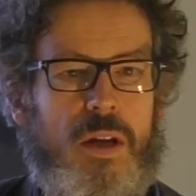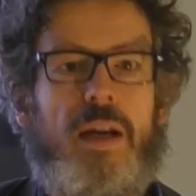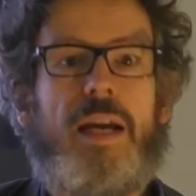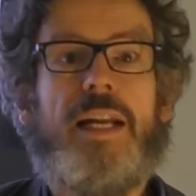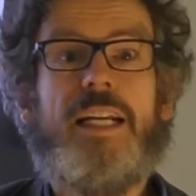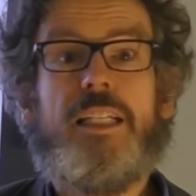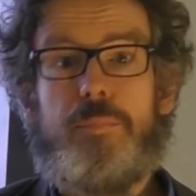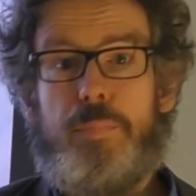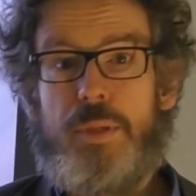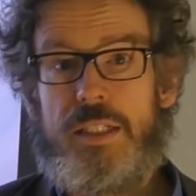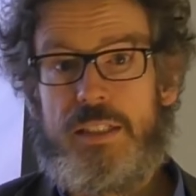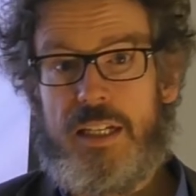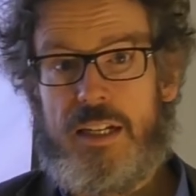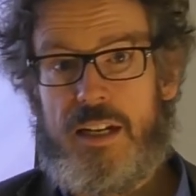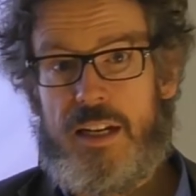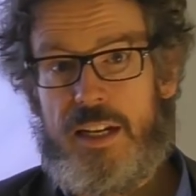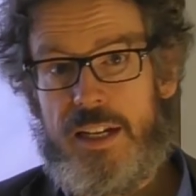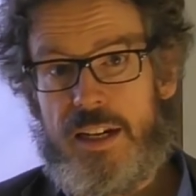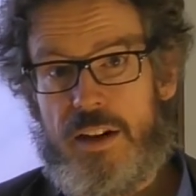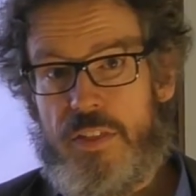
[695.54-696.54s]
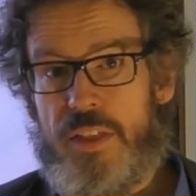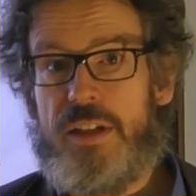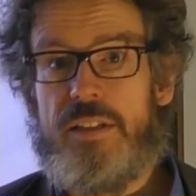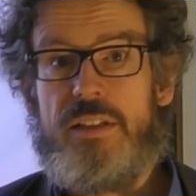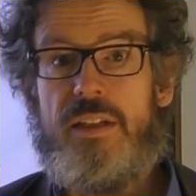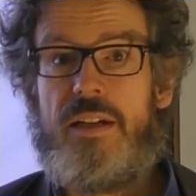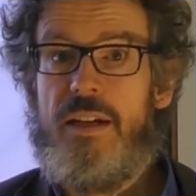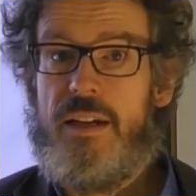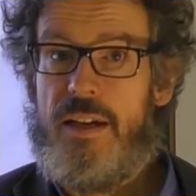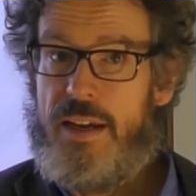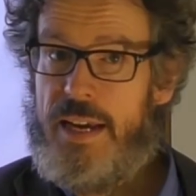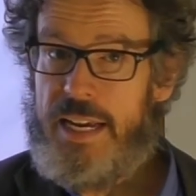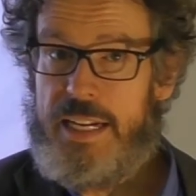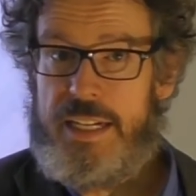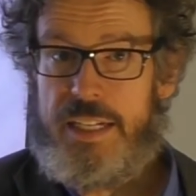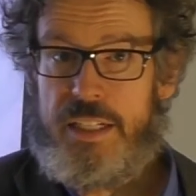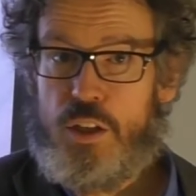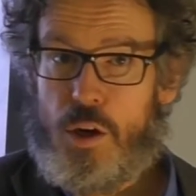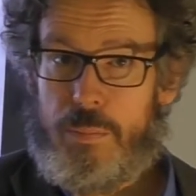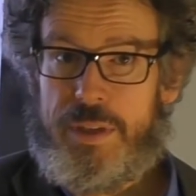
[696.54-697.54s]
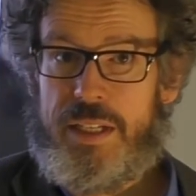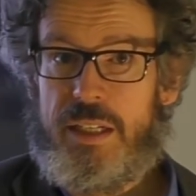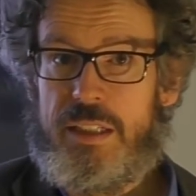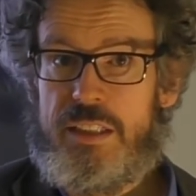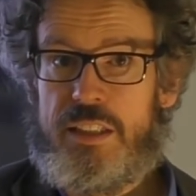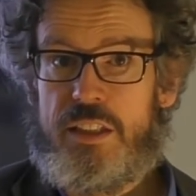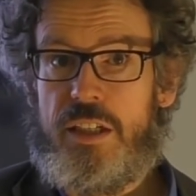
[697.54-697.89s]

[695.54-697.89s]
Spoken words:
And it's pretty clear that any dominant